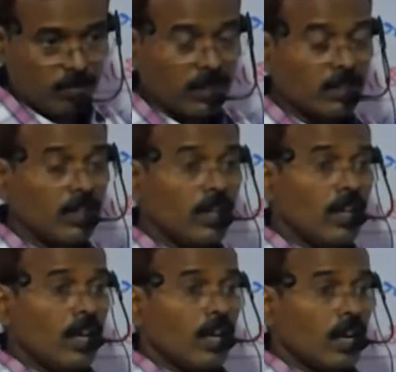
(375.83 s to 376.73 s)
But
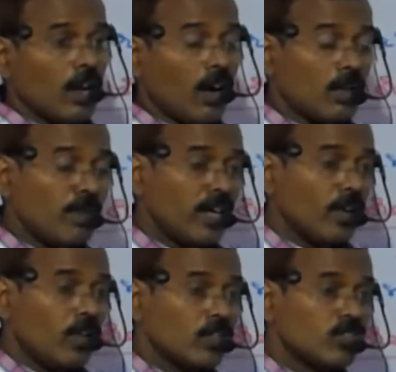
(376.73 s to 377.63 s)
carbon
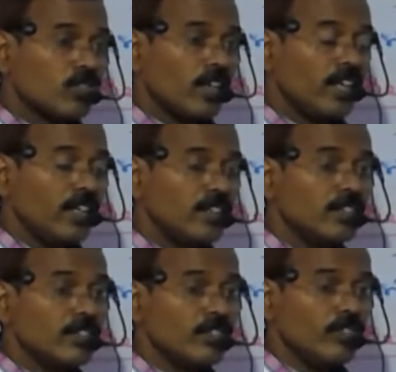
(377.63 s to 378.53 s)

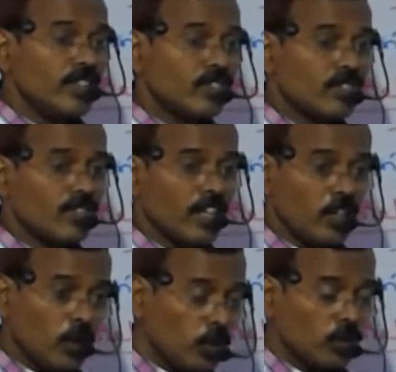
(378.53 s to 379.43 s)
dioxide, which they
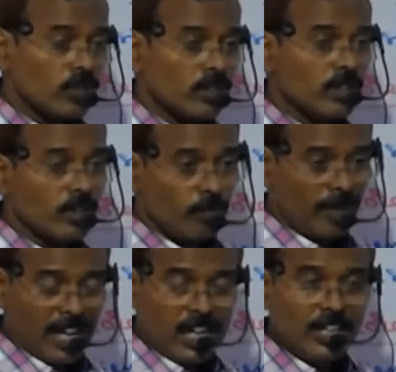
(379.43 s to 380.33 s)
use
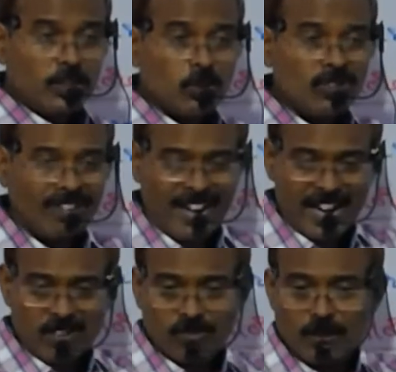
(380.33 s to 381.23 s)
mainly to
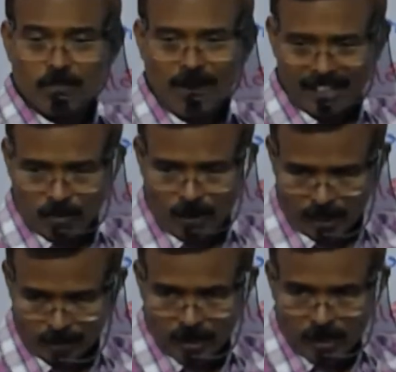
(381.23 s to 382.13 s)
trace the
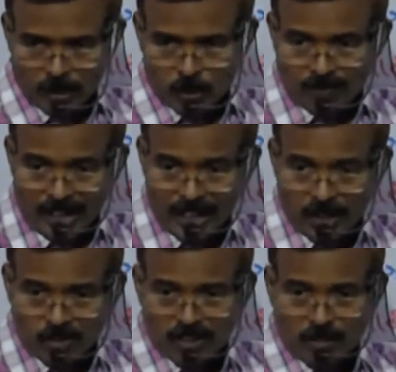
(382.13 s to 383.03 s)
pathway, to find
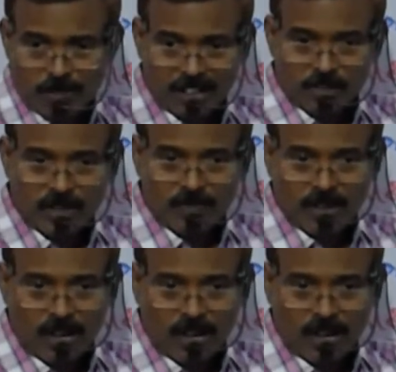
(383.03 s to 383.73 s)
out the pathway of